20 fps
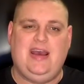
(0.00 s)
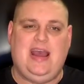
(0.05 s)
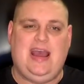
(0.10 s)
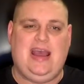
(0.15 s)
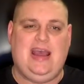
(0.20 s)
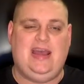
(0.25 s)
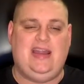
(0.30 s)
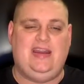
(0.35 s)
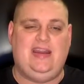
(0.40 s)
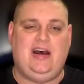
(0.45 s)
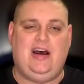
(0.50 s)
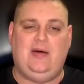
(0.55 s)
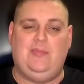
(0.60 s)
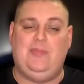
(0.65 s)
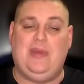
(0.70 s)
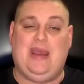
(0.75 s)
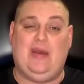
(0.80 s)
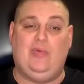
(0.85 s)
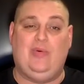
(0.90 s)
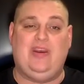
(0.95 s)
And uh,
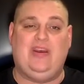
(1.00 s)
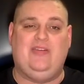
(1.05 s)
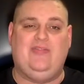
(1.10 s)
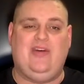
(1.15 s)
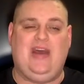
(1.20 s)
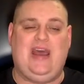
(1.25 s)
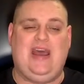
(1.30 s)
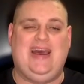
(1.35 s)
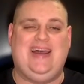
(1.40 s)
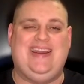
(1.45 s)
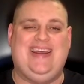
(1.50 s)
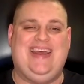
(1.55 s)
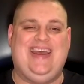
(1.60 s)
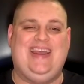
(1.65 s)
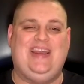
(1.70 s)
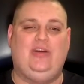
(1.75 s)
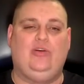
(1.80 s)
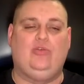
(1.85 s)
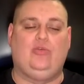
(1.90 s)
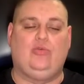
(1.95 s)
man, we have had
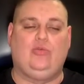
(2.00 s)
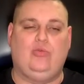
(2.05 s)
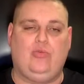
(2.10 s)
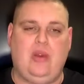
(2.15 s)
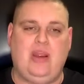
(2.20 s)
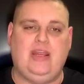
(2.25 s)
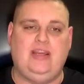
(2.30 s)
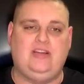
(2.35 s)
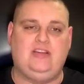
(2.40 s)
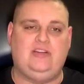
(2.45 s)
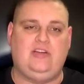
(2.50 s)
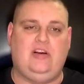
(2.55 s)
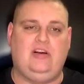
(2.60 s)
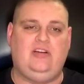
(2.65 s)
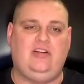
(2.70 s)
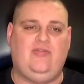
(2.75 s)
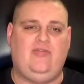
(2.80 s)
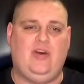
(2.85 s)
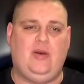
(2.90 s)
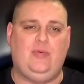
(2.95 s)
a great start
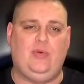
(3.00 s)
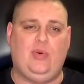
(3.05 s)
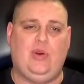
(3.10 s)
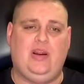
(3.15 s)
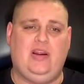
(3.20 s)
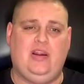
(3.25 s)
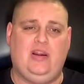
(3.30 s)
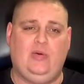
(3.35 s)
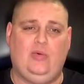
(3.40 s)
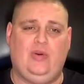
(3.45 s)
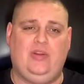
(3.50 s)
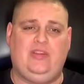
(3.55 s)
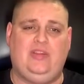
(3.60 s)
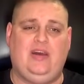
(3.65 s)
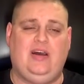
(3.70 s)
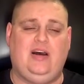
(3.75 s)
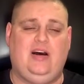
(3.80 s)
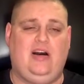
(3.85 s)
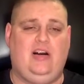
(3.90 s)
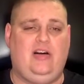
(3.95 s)
to February here with uh,
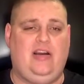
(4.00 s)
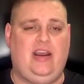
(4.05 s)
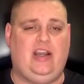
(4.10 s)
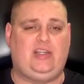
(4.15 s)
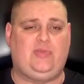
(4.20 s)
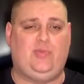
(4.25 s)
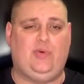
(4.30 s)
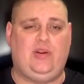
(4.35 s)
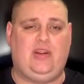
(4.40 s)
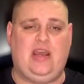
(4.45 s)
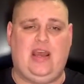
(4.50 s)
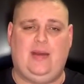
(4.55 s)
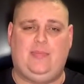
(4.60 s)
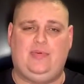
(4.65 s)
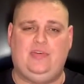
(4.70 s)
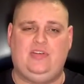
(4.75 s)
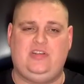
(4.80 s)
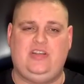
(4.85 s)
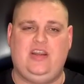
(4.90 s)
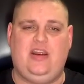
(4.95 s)
our expert
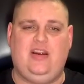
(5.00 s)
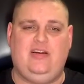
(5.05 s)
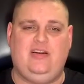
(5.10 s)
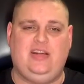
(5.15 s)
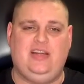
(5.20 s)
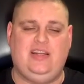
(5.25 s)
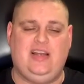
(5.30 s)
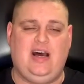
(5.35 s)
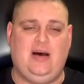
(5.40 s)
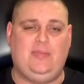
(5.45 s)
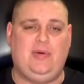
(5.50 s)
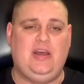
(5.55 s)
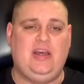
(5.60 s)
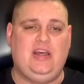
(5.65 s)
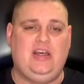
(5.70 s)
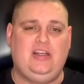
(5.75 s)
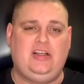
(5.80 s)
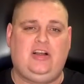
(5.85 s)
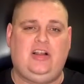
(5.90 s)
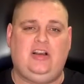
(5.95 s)
cappers tearing it up.
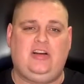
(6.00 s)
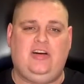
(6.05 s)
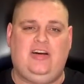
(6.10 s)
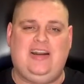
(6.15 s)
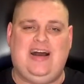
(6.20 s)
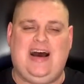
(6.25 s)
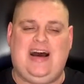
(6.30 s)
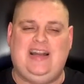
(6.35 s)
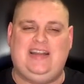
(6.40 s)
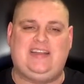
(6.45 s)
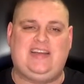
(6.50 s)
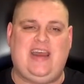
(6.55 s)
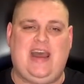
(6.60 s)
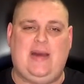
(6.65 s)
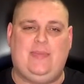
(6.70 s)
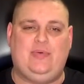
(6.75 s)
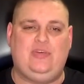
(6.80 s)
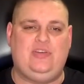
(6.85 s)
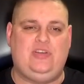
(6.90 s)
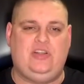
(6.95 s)
Click on hottest
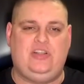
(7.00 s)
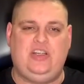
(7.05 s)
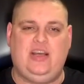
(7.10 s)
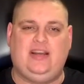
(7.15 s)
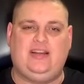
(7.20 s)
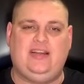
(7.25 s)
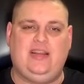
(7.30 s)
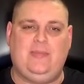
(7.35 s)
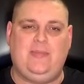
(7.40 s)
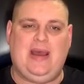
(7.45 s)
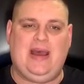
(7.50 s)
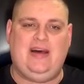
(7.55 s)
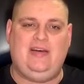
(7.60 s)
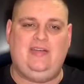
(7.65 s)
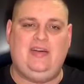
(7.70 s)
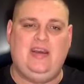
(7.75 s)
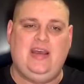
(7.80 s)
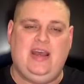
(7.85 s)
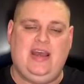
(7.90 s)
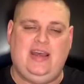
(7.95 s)
cappers to check them
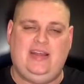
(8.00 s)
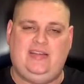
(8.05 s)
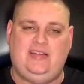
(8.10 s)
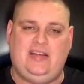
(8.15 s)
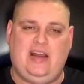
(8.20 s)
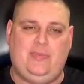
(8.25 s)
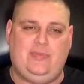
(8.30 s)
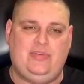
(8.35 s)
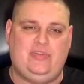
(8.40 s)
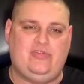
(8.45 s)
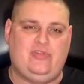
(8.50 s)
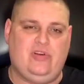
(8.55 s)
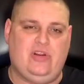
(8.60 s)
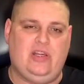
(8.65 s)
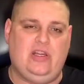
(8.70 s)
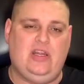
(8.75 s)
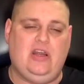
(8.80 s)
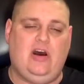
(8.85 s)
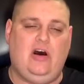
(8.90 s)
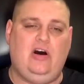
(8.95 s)
out at the top of the
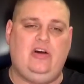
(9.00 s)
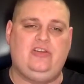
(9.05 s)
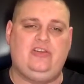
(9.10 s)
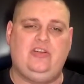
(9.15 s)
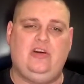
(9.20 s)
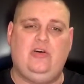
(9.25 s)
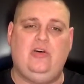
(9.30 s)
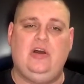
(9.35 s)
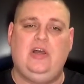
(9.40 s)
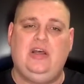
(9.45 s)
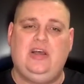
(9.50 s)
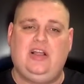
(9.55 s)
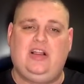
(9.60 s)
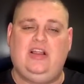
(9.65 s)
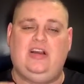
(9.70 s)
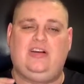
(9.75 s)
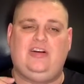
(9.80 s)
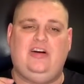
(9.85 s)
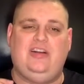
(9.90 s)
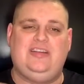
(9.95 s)
screen. Also,
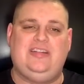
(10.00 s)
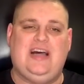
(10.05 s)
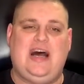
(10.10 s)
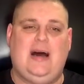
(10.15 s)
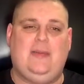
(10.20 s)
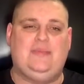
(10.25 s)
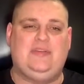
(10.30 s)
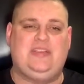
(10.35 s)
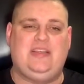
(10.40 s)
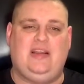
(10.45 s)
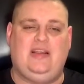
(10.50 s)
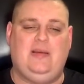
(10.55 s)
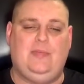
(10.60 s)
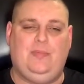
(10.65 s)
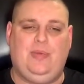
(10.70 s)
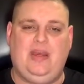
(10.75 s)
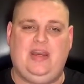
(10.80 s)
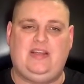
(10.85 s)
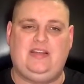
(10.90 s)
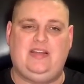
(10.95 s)
click on top selling
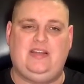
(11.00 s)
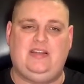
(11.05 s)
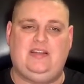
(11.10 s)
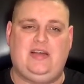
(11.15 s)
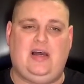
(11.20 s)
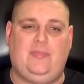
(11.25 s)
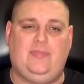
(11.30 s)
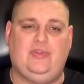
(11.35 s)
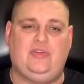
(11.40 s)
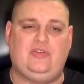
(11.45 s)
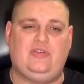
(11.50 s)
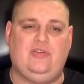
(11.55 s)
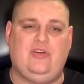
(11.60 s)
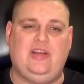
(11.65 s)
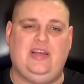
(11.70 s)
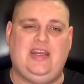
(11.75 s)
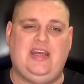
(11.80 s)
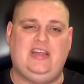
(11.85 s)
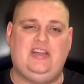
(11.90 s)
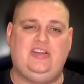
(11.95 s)
picks at the top of the
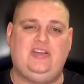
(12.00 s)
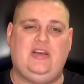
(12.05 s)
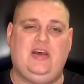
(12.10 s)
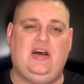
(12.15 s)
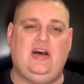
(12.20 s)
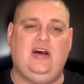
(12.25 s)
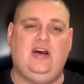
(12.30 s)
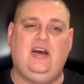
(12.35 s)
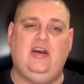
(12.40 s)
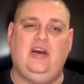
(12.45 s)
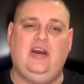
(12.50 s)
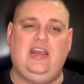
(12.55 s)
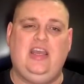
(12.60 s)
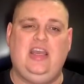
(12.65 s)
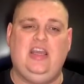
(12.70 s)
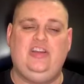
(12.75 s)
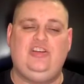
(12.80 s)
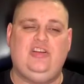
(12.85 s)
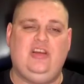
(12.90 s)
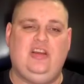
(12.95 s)
screen as uh,
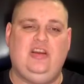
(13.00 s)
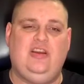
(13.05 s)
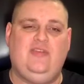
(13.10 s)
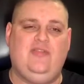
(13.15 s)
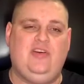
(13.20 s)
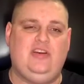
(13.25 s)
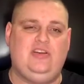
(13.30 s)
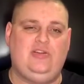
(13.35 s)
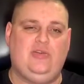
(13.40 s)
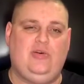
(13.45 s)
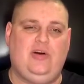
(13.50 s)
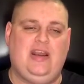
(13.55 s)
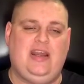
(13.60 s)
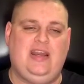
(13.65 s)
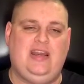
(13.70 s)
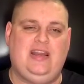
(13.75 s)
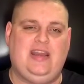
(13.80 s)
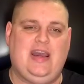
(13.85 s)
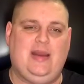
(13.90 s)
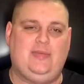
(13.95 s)
each individual
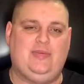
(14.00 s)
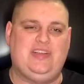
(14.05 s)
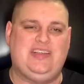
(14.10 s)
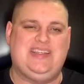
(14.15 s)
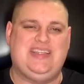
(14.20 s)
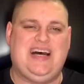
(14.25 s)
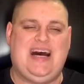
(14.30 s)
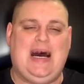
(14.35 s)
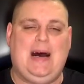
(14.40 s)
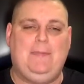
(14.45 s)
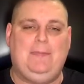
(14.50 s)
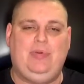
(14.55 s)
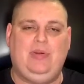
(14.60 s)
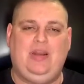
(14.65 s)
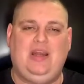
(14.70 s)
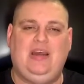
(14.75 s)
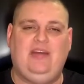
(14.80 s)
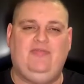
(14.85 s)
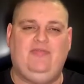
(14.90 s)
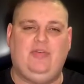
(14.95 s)
handicapper's top
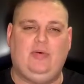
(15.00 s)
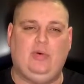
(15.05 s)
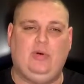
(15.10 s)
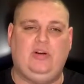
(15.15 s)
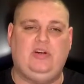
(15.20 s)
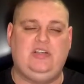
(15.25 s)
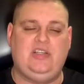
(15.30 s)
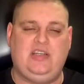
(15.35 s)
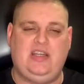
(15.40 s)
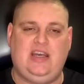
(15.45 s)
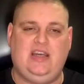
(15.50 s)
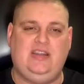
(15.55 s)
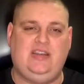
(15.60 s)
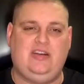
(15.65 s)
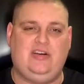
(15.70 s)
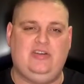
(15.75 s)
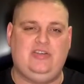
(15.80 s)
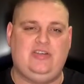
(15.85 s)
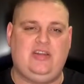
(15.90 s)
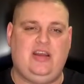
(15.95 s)
play for today,
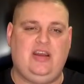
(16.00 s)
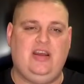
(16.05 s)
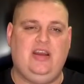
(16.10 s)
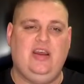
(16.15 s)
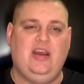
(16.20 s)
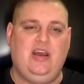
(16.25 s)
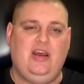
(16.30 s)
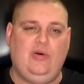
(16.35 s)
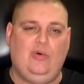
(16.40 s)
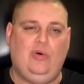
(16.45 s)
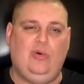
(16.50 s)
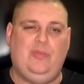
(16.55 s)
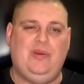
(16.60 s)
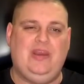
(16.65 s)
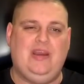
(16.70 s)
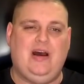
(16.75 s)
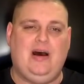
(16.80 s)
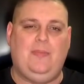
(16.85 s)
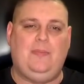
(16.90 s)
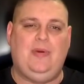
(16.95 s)
Thursday, will
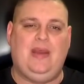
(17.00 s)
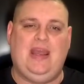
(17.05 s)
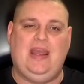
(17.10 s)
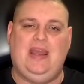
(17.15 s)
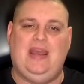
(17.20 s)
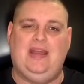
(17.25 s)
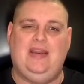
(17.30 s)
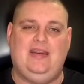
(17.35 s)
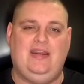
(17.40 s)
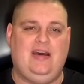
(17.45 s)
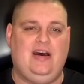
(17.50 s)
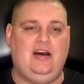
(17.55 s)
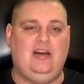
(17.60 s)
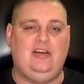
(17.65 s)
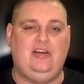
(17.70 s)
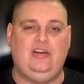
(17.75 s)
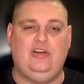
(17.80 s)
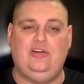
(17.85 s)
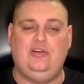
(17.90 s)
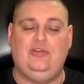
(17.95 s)
be up, and uh,
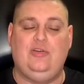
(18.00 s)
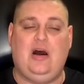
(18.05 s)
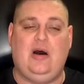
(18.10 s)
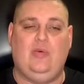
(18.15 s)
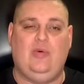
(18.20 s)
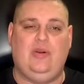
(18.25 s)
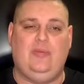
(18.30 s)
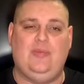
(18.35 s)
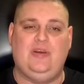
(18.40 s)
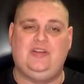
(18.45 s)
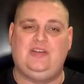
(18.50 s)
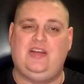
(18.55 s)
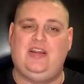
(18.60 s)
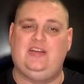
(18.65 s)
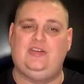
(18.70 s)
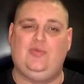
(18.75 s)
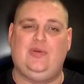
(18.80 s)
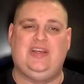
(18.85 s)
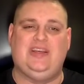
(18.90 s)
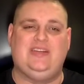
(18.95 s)
you do not want to miss it
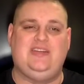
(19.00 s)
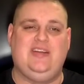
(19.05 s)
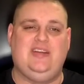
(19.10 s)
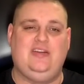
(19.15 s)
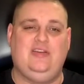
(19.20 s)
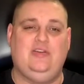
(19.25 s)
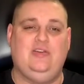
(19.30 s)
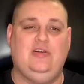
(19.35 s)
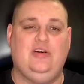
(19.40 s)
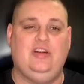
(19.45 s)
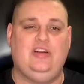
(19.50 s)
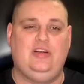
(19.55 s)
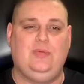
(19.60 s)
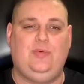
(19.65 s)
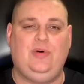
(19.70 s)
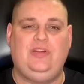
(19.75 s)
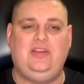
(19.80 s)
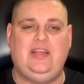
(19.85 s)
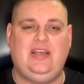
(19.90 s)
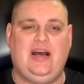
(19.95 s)
as we continue to
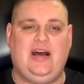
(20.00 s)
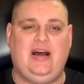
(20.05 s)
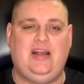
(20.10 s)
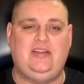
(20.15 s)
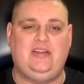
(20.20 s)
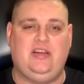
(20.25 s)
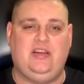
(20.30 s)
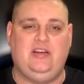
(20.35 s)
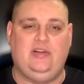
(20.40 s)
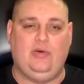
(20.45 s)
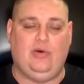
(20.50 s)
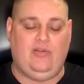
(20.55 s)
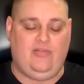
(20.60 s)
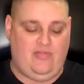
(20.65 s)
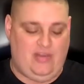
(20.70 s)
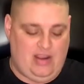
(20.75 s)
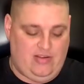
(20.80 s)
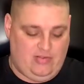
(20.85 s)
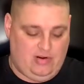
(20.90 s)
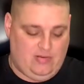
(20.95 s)
put the odds in your
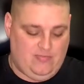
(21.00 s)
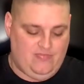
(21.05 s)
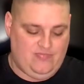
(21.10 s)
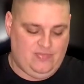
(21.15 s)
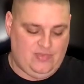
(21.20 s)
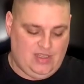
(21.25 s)
favor.